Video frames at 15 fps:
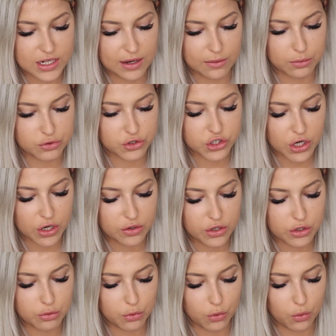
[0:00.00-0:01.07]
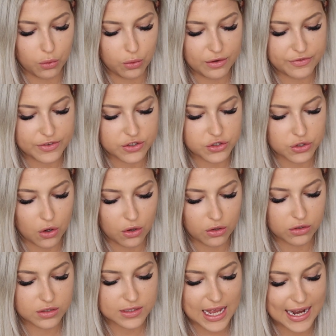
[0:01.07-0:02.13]
it will show you all of the
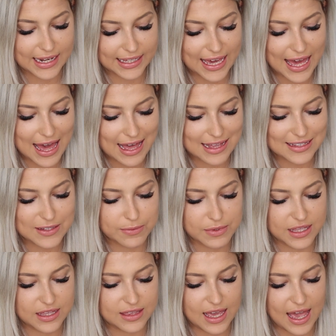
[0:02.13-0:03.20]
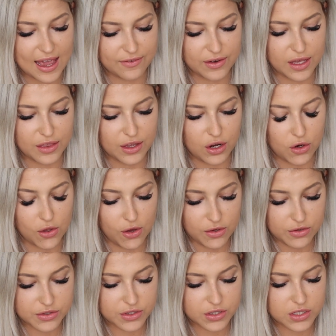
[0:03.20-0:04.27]
dogs and cats within the area that are
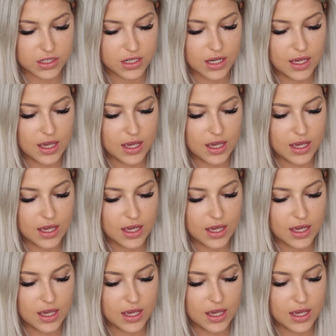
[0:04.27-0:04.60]
lost.